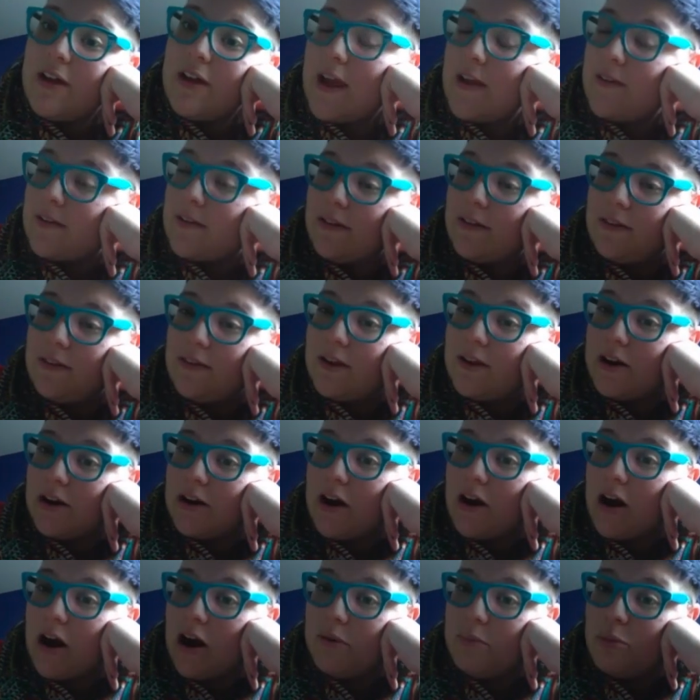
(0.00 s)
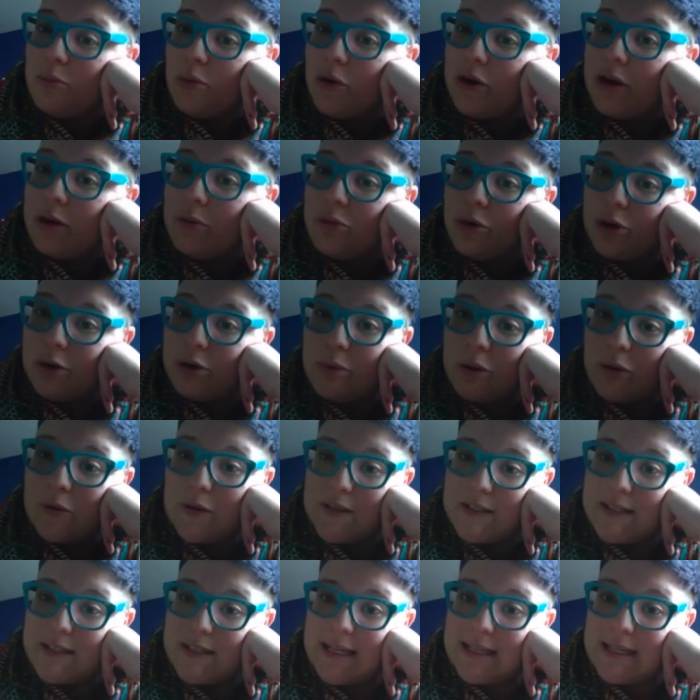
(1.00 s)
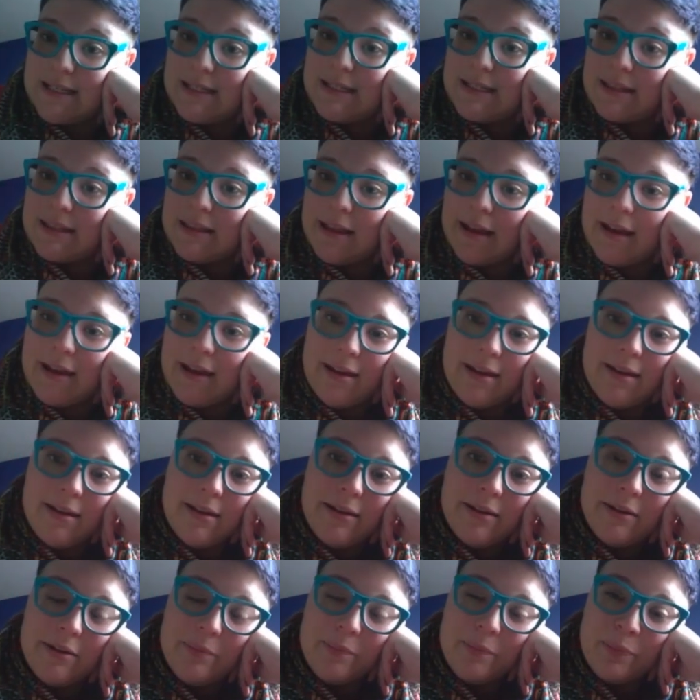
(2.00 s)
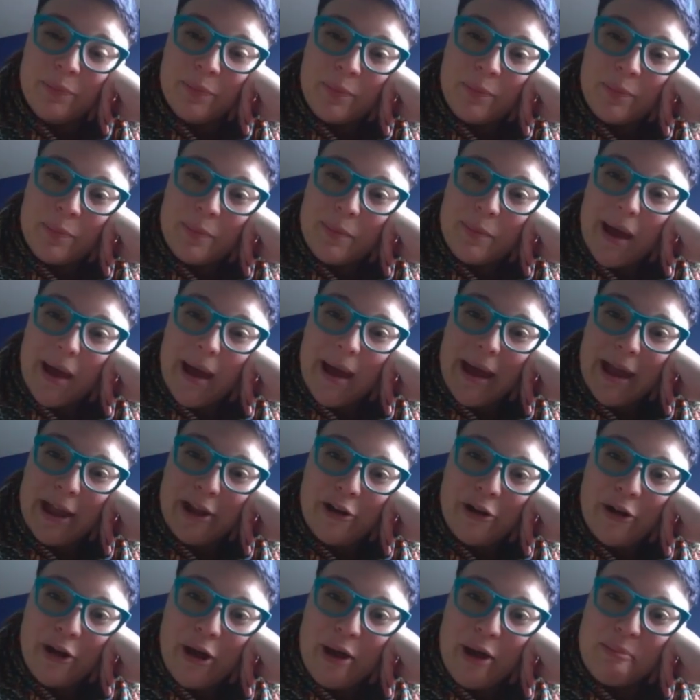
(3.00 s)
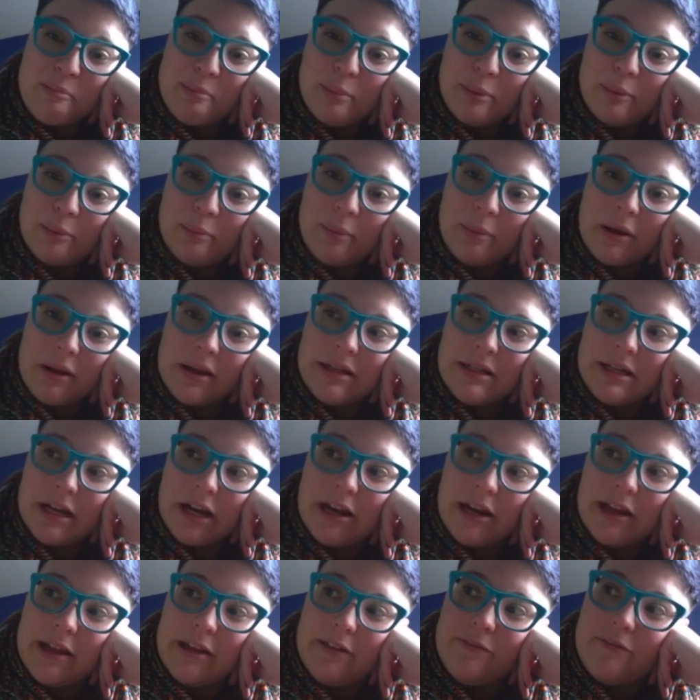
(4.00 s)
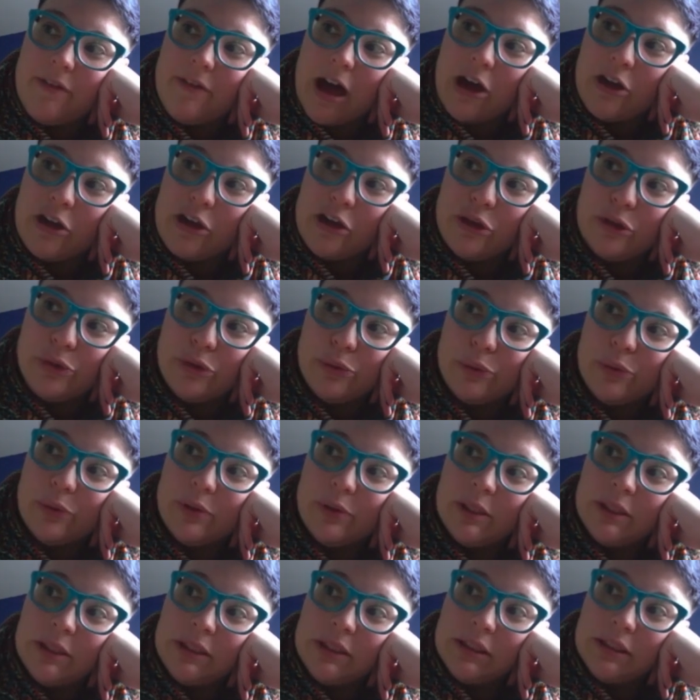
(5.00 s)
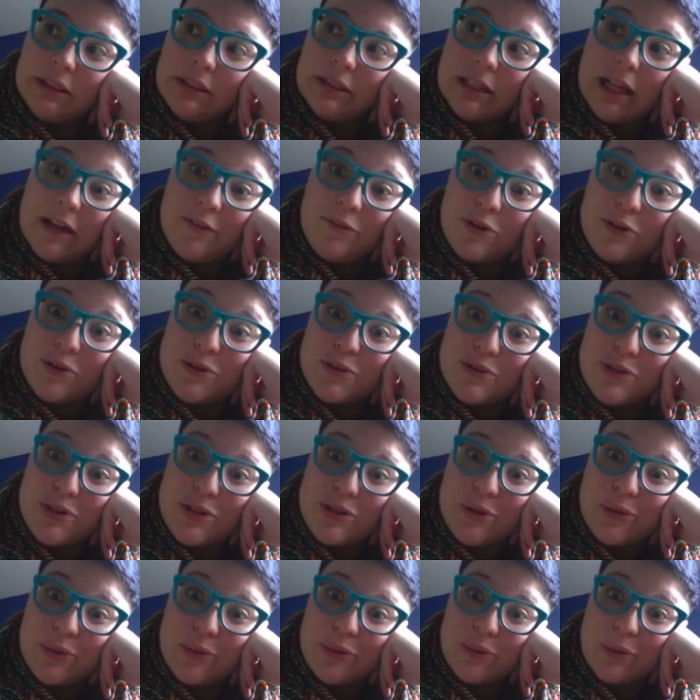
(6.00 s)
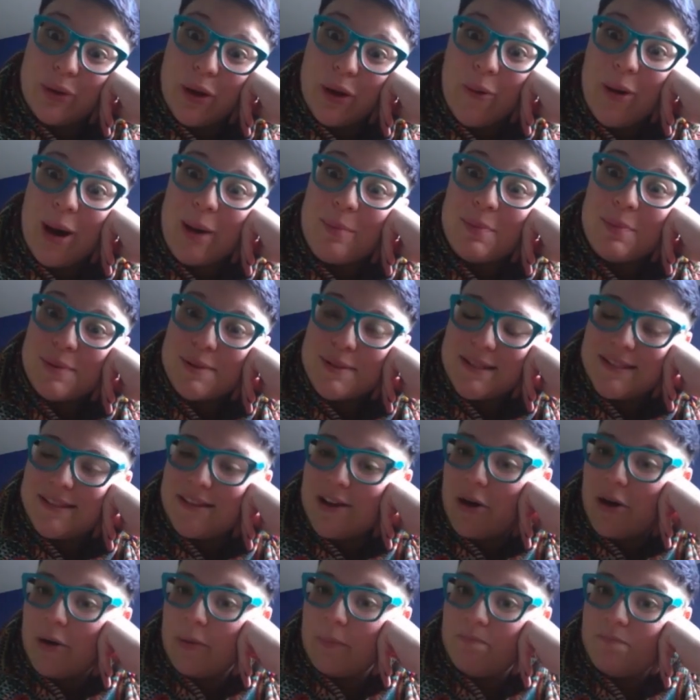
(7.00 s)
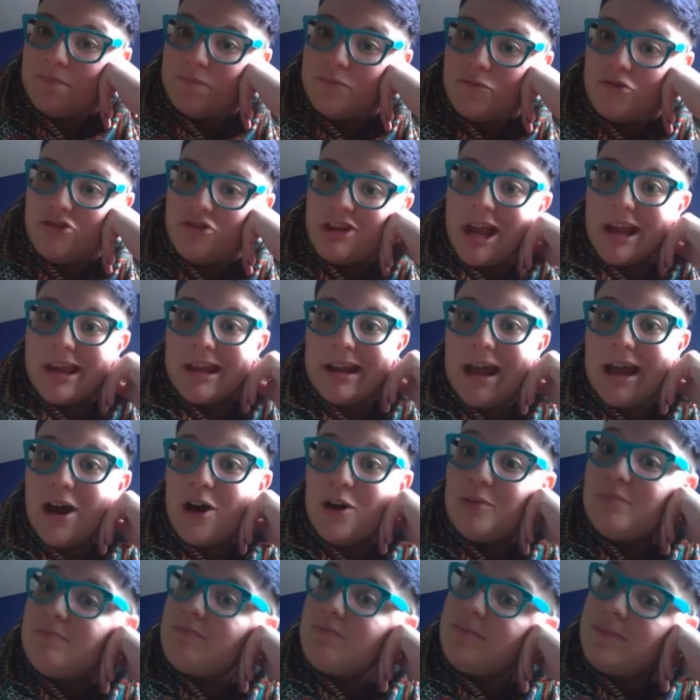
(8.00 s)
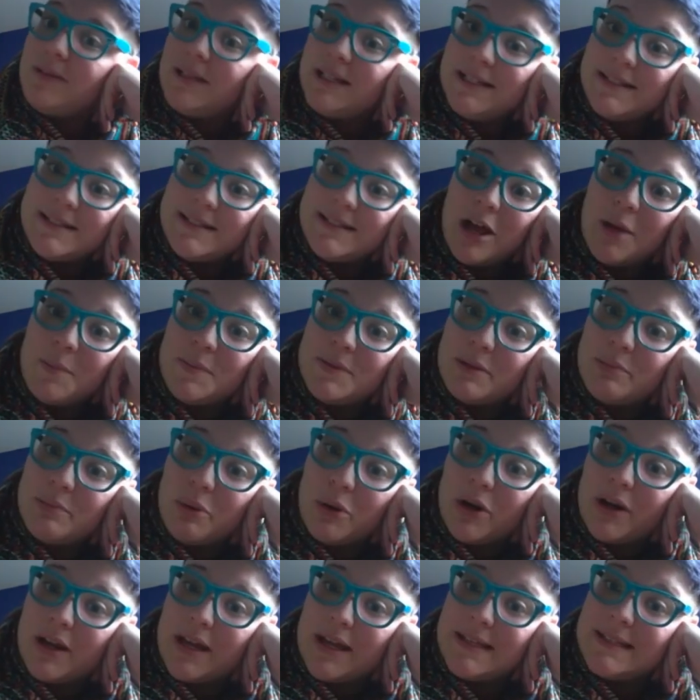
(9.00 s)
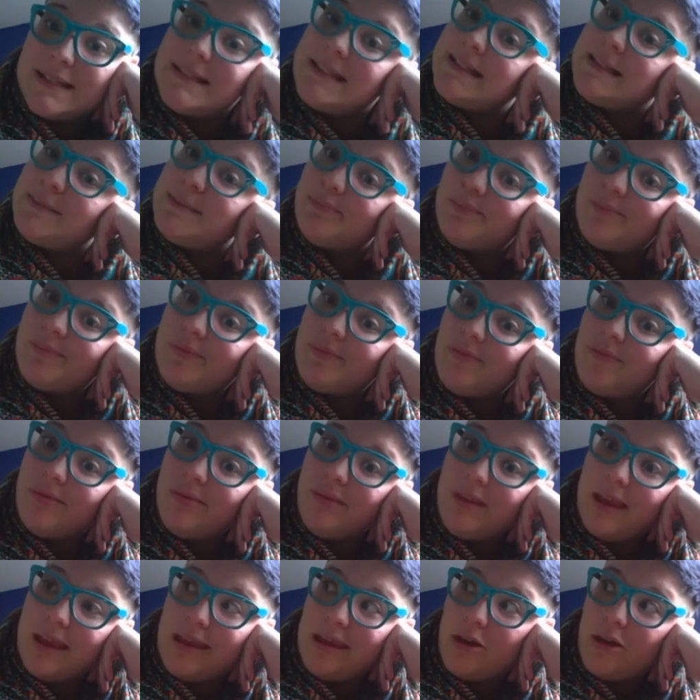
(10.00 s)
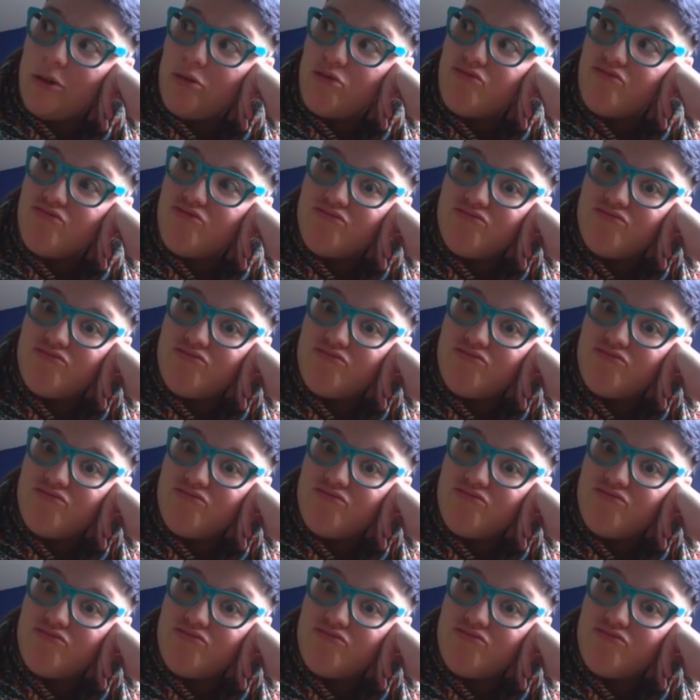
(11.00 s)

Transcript: And then there are more and more bonuses the higher up monetary value levels you go up. So check it out. Please help support us. Thank you.